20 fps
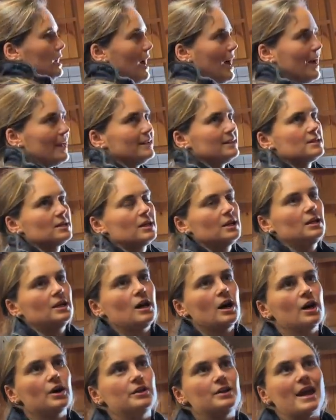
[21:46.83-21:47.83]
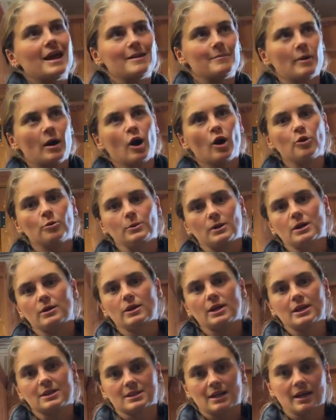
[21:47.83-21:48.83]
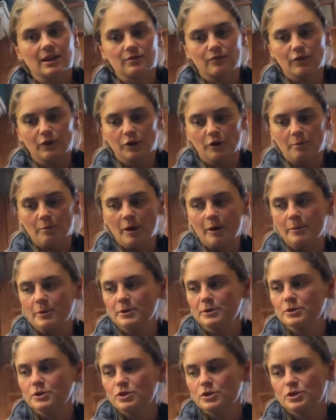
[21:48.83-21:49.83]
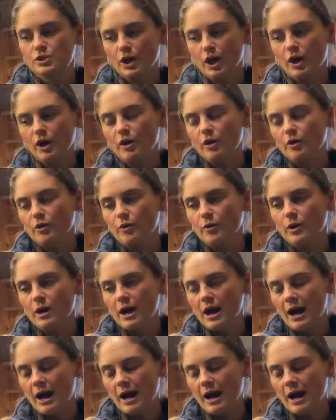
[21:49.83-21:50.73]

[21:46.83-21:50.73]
And her neighbour Obi is out in the field at the moment, so